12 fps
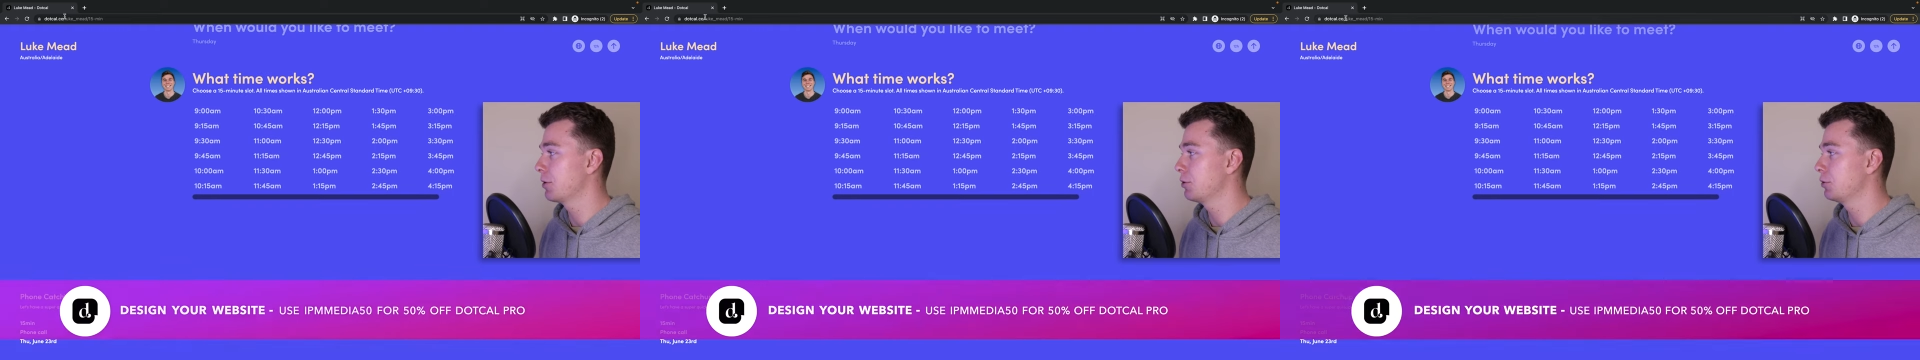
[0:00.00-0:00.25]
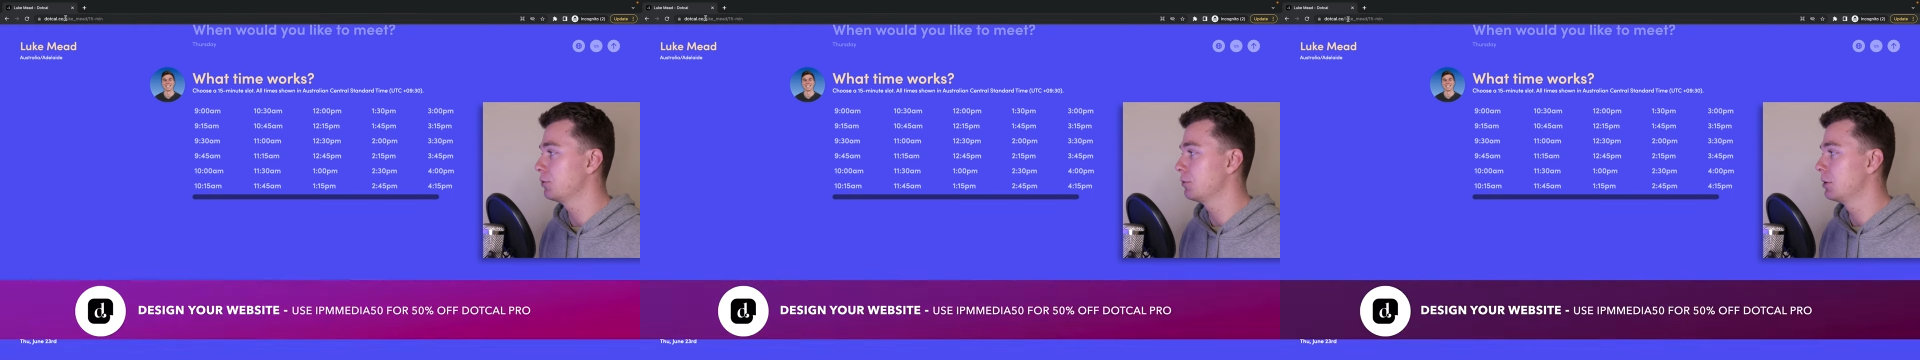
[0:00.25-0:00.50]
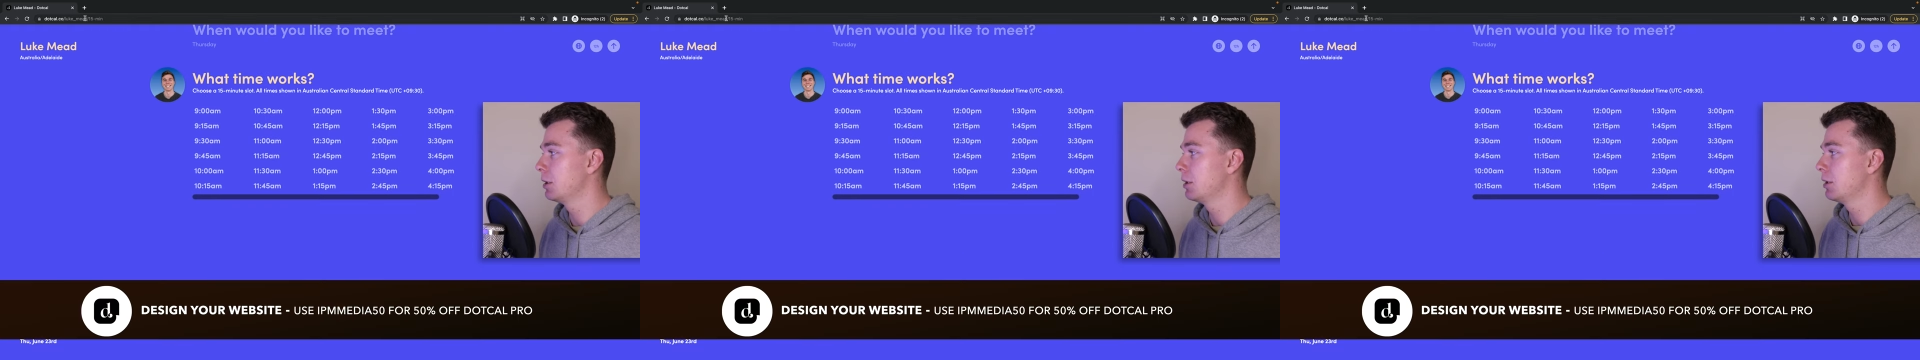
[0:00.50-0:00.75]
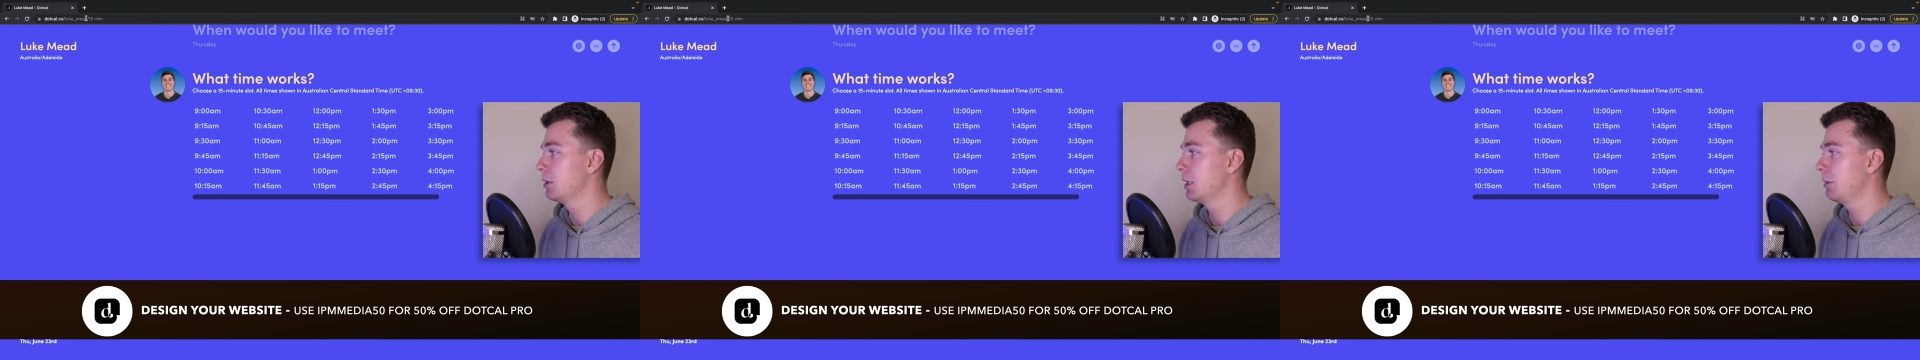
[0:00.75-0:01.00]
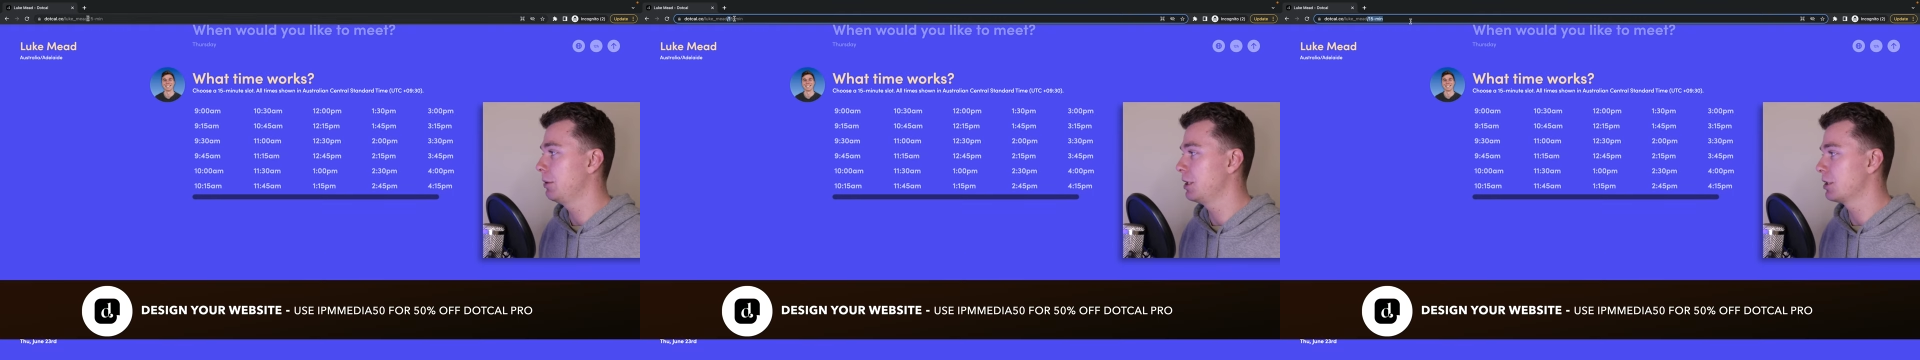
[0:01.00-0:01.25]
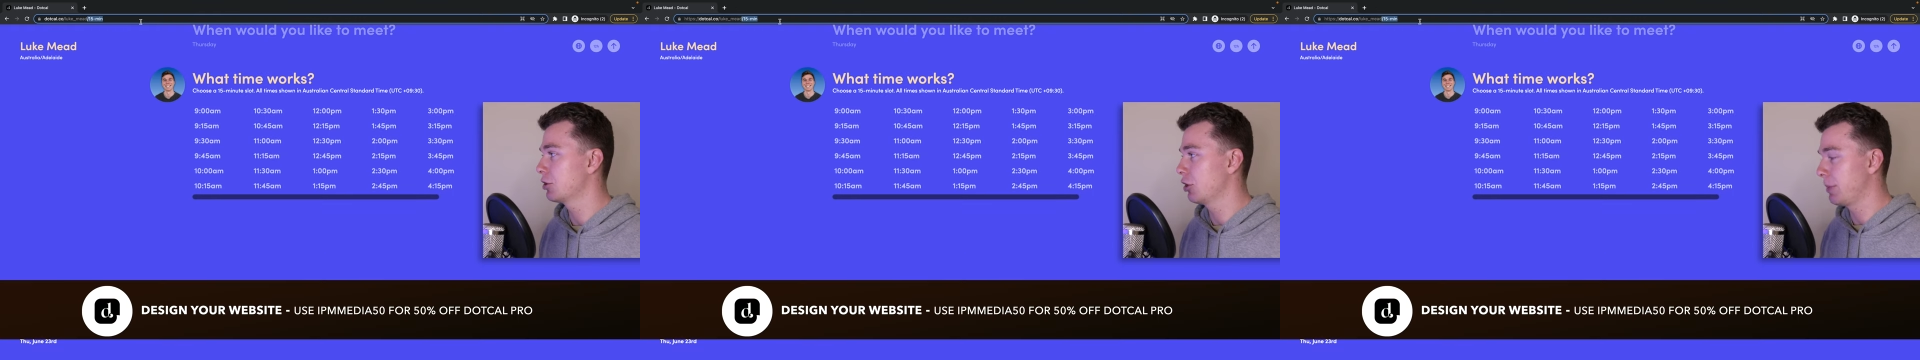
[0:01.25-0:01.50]
cool, let me
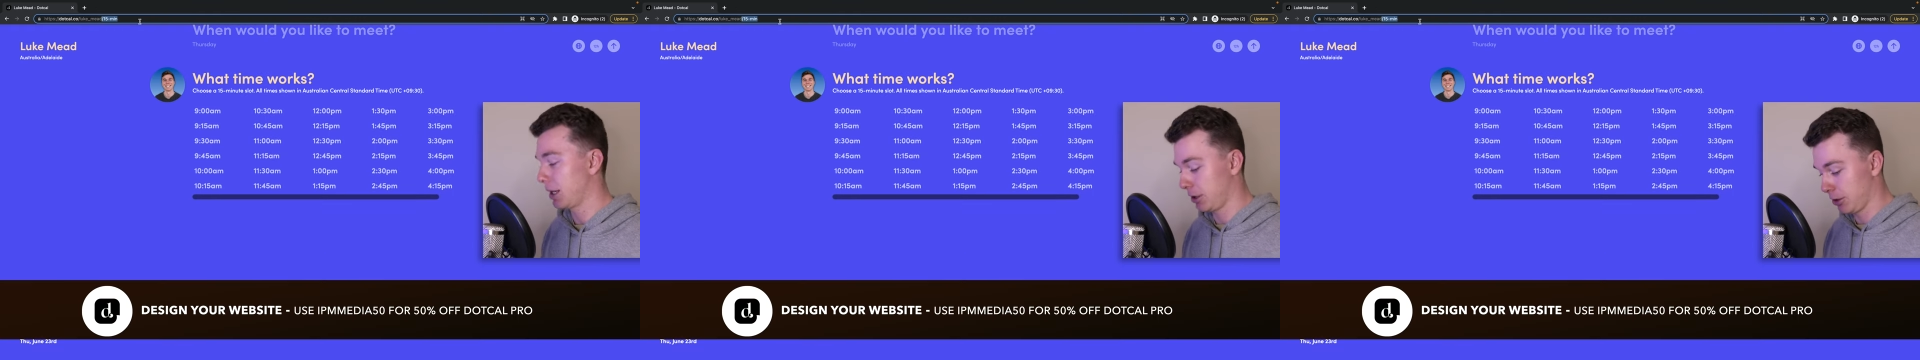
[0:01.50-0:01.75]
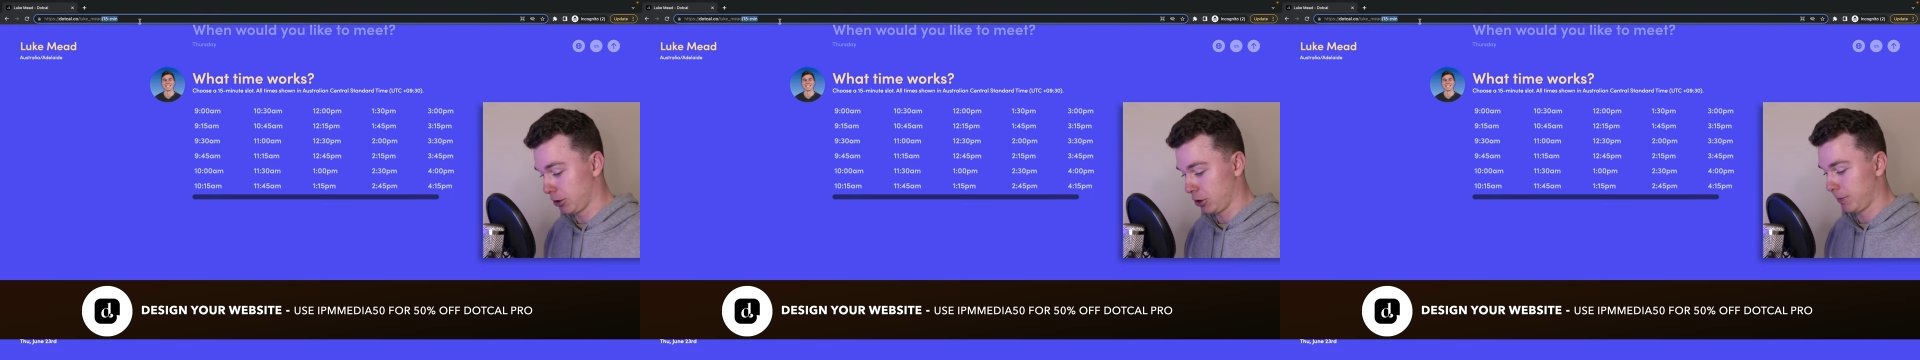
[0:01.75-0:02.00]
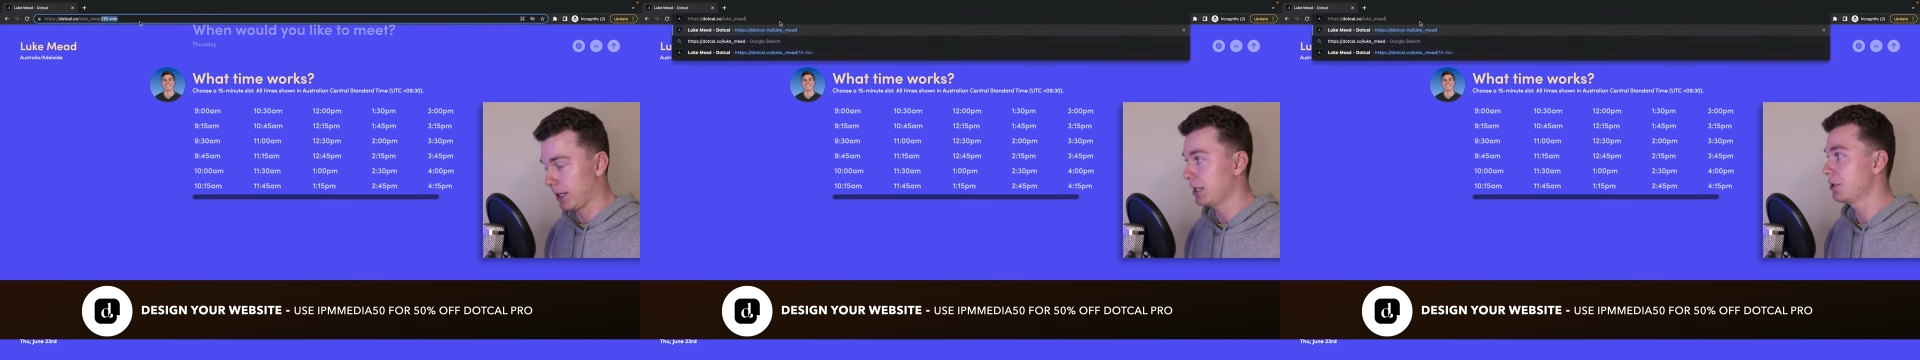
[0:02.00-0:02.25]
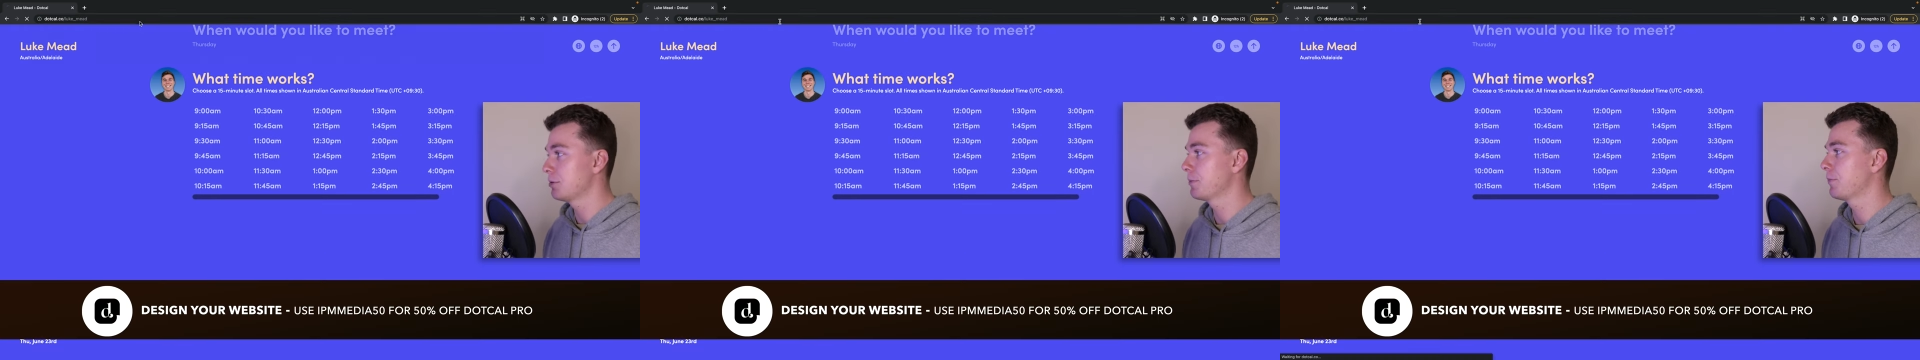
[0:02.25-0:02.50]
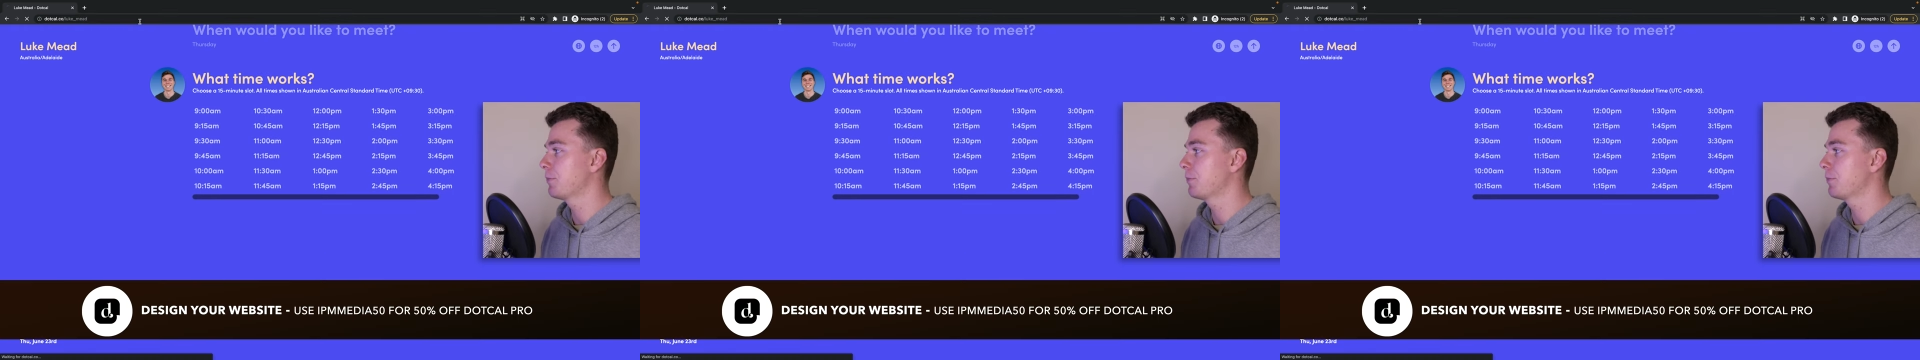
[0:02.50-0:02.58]
just go back to the home page.